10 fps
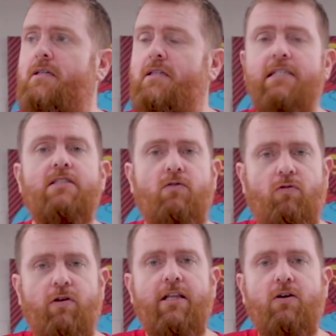That's a
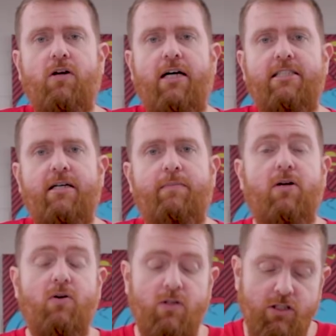really good idea,
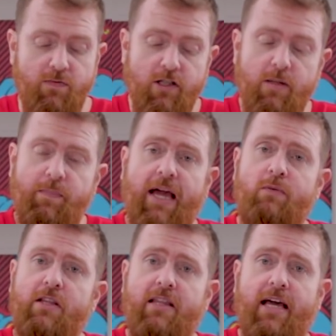because you've got the
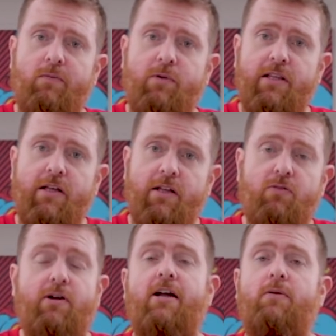bandwidth then with the
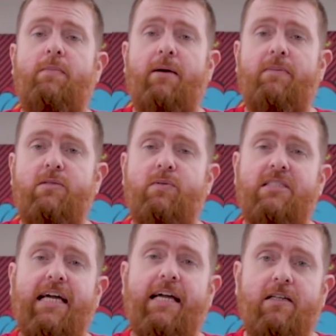300 megabits per
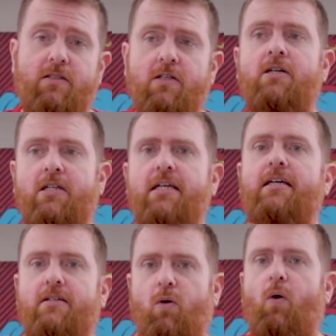second
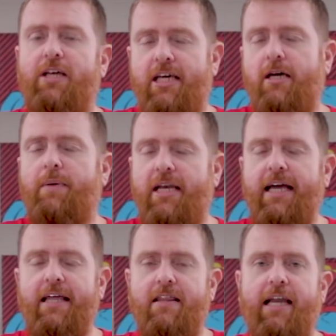or gigabit
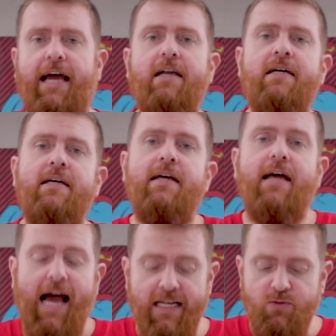Ethernet,
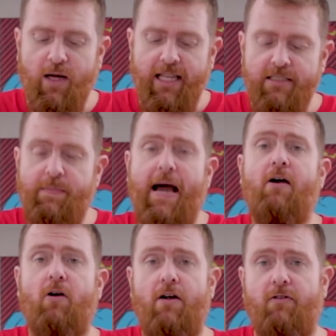as well as
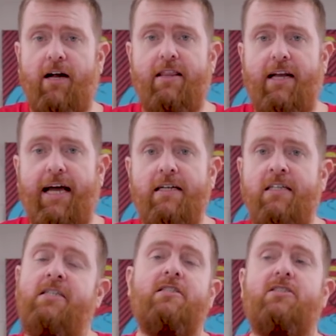power over Ethernet.
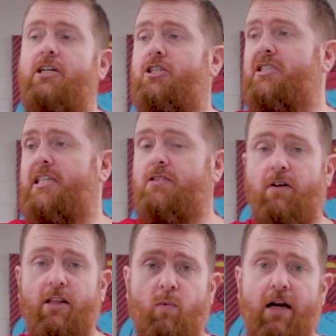So you just need to
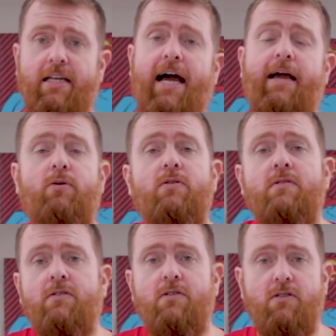run the one
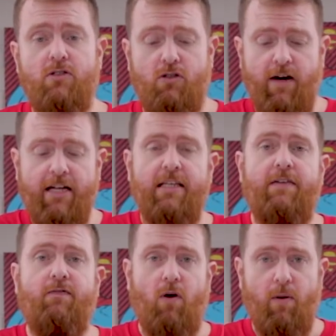cable directly
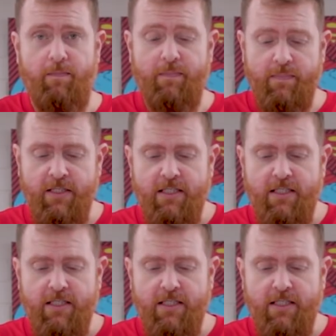from